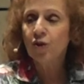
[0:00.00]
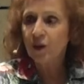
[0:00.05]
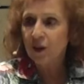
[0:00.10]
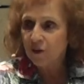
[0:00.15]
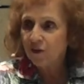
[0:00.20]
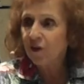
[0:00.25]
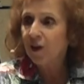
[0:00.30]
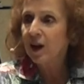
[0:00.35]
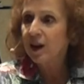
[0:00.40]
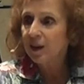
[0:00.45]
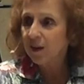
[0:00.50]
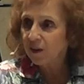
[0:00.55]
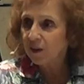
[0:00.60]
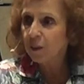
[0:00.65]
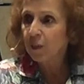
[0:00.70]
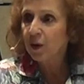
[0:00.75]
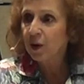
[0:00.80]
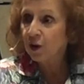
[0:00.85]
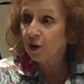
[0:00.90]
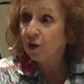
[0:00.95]
you can find
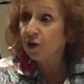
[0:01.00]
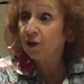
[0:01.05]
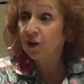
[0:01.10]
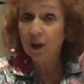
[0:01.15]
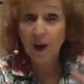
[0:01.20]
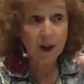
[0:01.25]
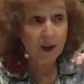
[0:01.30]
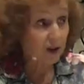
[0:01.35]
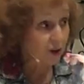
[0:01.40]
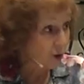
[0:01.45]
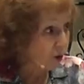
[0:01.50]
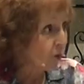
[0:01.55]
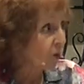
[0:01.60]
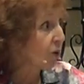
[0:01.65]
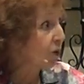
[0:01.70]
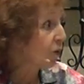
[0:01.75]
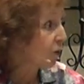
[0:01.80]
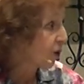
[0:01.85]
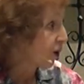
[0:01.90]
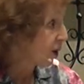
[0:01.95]
someone who's got the
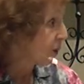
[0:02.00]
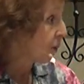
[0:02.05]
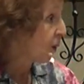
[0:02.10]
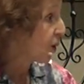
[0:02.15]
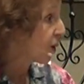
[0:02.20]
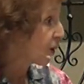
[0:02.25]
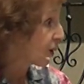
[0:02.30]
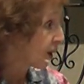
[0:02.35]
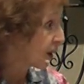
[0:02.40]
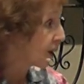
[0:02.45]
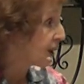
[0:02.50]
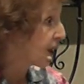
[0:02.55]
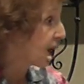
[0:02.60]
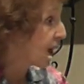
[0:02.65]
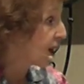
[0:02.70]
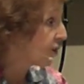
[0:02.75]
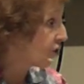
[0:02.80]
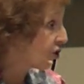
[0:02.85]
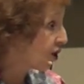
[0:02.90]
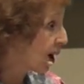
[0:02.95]
corner on the market in
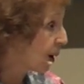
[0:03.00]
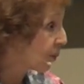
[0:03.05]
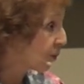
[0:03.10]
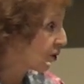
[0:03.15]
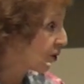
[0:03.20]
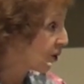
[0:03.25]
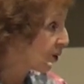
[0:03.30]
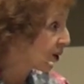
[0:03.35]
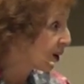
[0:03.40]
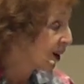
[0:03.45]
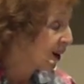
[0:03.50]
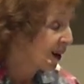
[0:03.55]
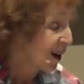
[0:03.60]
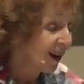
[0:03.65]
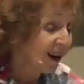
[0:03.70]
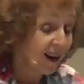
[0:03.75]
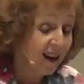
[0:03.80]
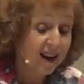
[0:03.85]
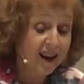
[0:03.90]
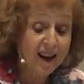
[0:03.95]
that chapter
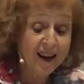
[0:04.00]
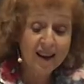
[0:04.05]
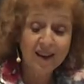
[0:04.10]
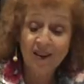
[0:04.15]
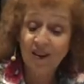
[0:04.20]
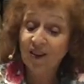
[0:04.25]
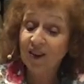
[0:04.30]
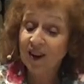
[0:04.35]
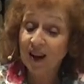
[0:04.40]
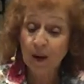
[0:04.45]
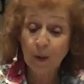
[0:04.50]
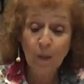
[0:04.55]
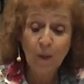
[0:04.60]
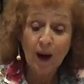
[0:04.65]
and say,